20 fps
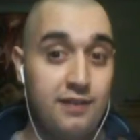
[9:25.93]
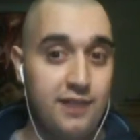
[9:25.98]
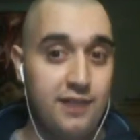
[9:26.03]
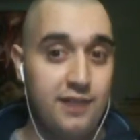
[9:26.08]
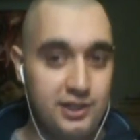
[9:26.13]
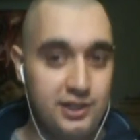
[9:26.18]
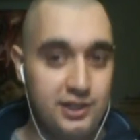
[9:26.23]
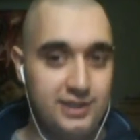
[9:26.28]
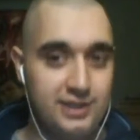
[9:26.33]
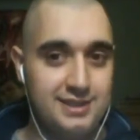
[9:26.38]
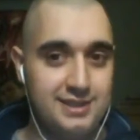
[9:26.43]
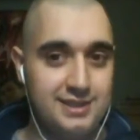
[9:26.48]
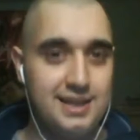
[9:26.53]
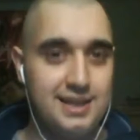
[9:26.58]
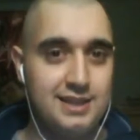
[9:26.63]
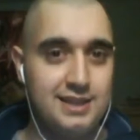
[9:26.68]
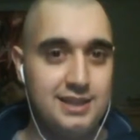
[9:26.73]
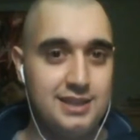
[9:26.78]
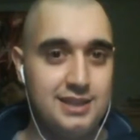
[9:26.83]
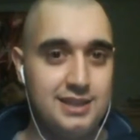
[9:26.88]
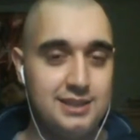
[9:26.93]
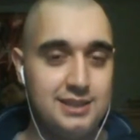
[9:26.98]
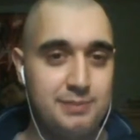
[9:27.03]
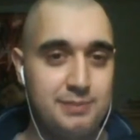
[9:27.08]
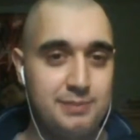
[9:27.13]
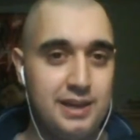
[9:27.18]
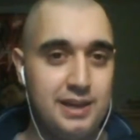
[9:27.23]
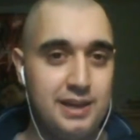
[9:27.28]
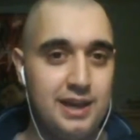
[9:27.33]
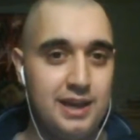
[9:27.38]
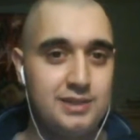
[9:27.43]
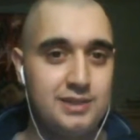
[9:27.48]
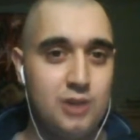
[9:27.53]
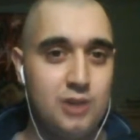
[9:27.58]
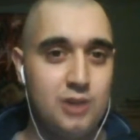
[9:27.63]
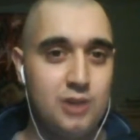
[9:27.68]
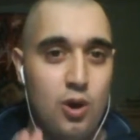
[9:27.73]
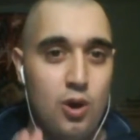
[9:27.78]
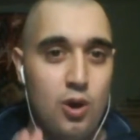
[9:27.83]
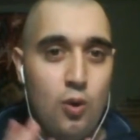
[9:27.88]
finishing the sentence, because
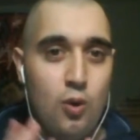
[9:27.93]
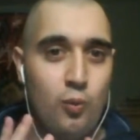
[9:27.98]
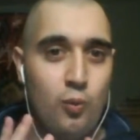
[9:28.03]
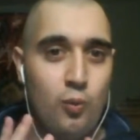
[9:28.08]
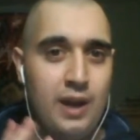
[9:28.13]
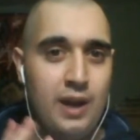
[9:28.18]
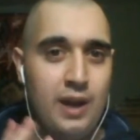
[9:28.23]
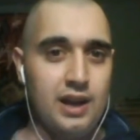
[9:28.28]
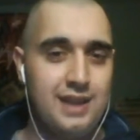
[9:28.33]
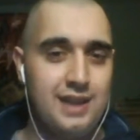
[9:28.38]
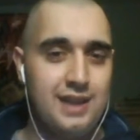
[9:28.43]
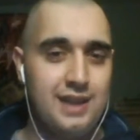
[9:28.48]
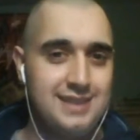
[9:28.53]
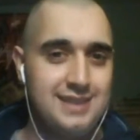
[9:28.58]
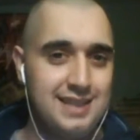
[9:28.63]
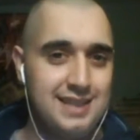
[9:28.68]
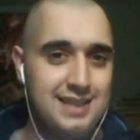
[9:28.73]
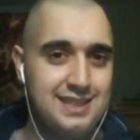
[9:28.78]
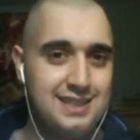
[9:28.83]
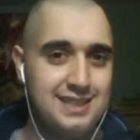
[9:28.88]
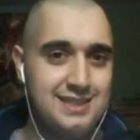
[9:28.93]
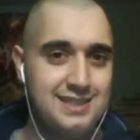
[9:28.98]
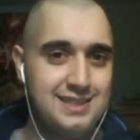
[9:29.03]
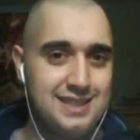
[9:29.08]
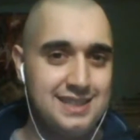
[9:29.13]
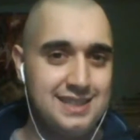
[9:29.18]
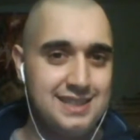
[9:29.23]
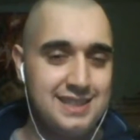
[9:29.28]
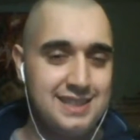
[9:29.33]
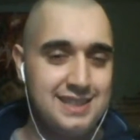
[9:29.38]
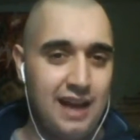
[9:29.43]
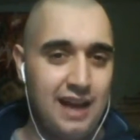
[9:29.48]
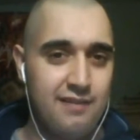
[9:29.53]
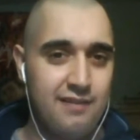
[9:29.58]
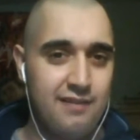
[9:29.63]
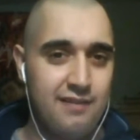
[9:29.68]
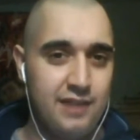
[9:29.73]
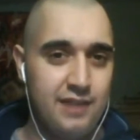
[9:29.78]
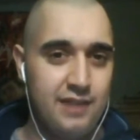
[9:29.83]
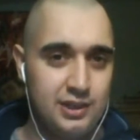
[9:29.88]
when a sentence is
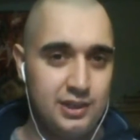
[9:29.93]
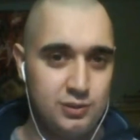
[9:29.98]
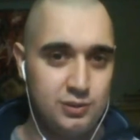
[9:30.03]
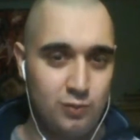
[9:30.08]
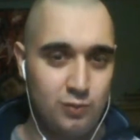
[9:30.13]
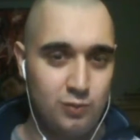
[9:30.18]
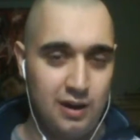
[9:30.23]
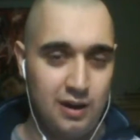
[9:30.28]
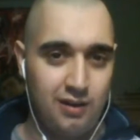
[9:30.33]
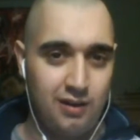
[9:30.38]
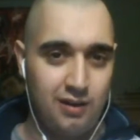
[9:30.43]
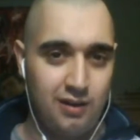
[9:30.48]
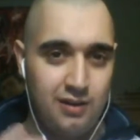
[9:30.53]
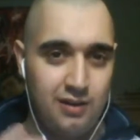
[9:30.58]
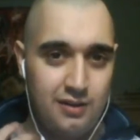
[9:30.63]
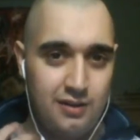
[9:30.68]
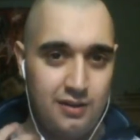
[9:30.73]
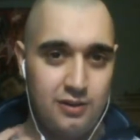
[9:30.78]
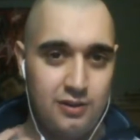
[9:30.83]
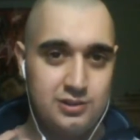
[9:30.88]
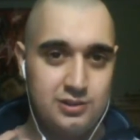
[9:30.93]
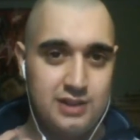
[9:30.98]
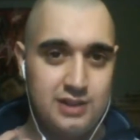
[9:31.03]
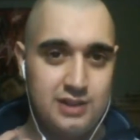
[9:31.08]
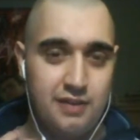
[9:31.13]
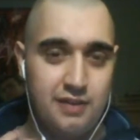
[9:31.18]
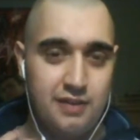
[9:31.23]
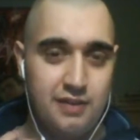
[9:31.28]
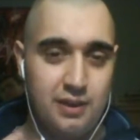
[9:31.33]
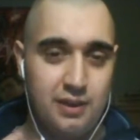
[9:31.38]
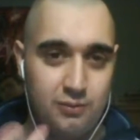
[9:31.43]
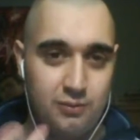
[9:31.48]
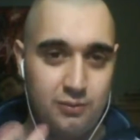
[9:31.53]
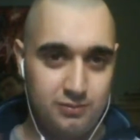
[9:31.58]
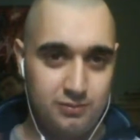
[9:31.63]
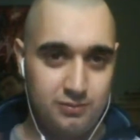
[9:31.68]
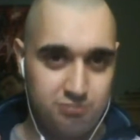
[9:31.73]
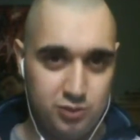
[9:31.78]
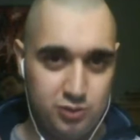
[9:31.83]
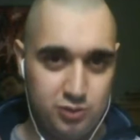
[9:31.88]
unfinished, where there's nothing
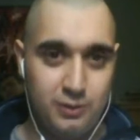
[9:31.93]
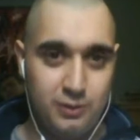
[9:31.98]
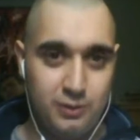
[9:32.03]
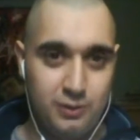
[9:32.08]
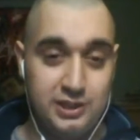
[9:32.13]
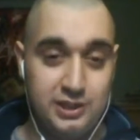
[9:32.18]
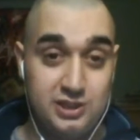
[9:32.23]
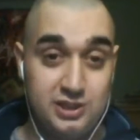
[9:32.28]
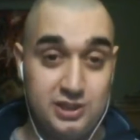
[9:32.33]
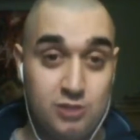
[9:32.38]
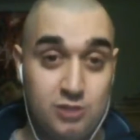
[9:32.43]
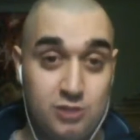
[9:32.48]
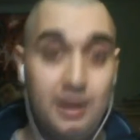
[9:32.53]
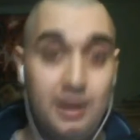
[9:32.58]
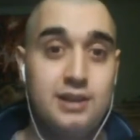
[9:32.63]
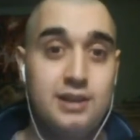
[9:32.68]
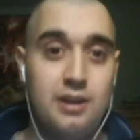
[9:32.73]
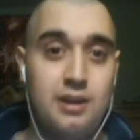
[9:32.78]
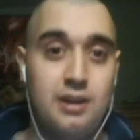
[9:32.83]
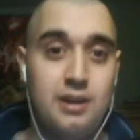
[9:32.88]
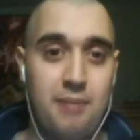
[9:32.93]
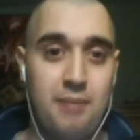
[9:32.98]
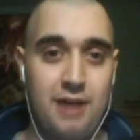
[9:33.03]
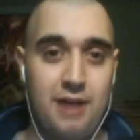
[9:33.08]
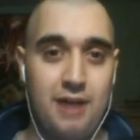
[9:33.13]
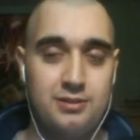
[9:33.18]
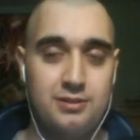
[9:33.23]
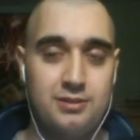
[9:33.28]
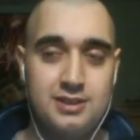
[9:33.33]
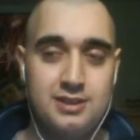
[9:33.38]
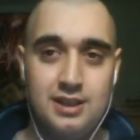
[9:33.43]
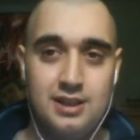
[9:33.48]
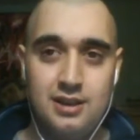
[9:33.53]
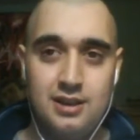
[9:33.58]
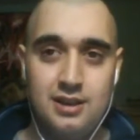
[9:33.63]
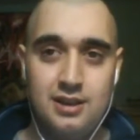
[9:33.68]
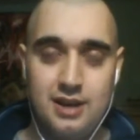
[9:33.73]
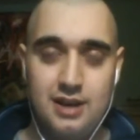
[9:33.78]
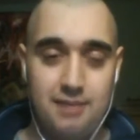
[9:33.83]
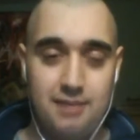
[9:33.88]
to which it's directed about,
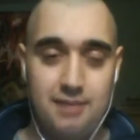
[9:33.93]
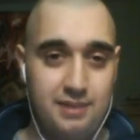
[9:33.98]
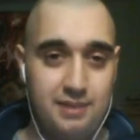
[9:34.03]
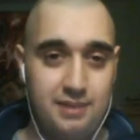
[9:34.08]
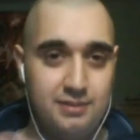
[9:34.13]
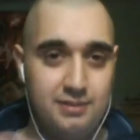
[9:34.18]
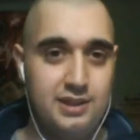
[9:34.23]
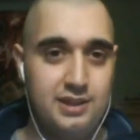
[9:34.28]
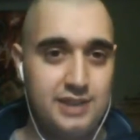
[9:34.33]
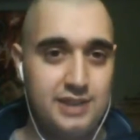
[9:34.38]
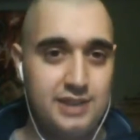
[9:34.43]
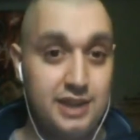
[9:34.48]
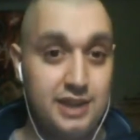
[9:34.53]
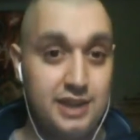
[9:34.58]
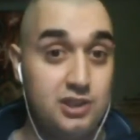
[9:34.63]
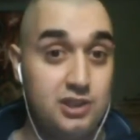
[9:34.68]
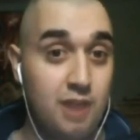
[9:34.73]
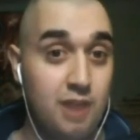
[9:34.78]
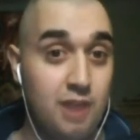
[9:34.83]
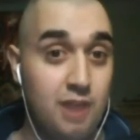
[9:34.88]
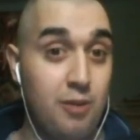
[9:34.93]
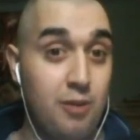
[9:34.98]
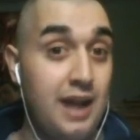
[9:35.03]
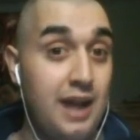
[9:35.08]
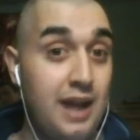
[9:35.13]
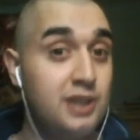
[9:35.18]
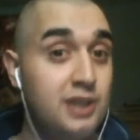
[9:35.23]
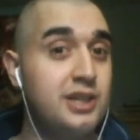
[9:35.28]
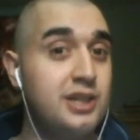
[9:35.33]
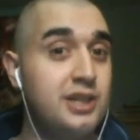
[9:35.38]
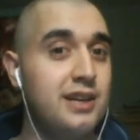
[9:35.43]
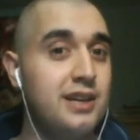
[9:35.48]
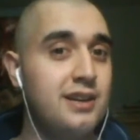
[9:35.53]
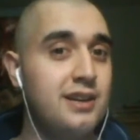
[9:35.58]
in this case, comprehension,